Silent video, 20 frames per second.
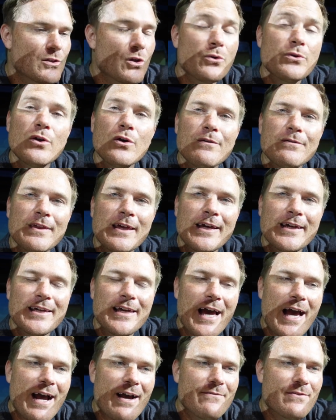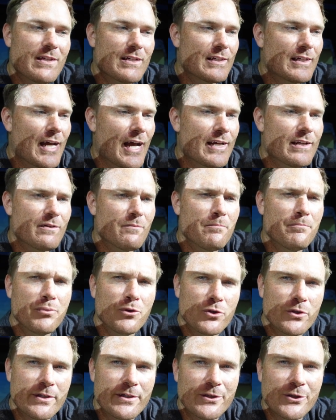Don't know if they have the kind of
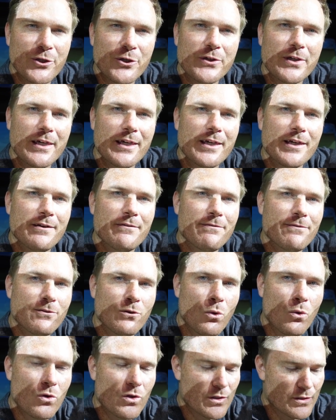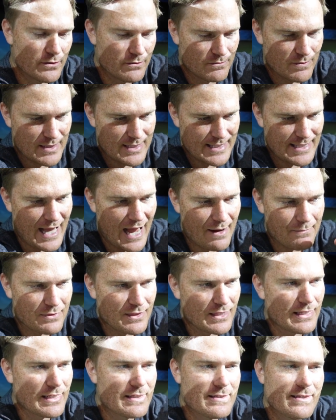bullet looking floor snap
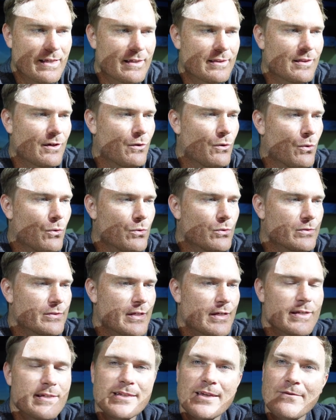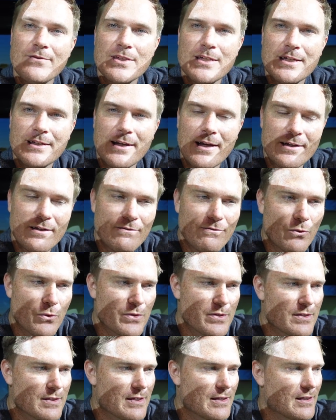things like the old
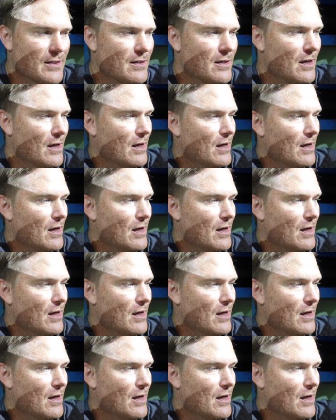1794s did.